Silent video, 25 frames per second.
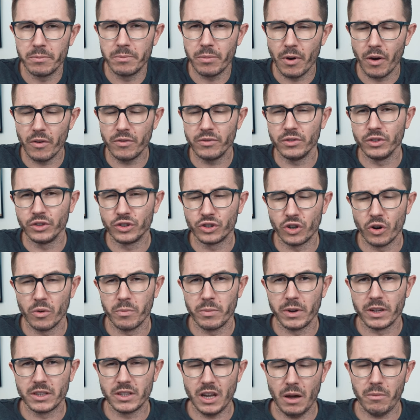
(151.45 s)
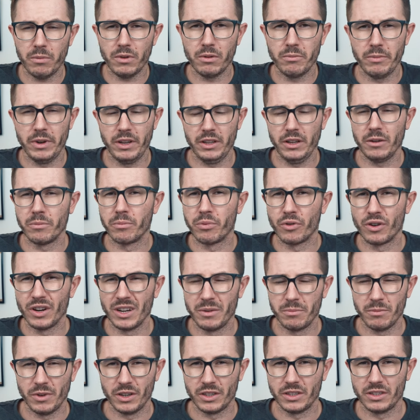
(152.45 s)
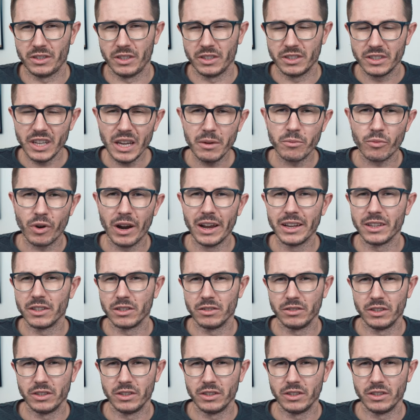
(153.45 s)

both nootropic supplements are pretty much the same, right?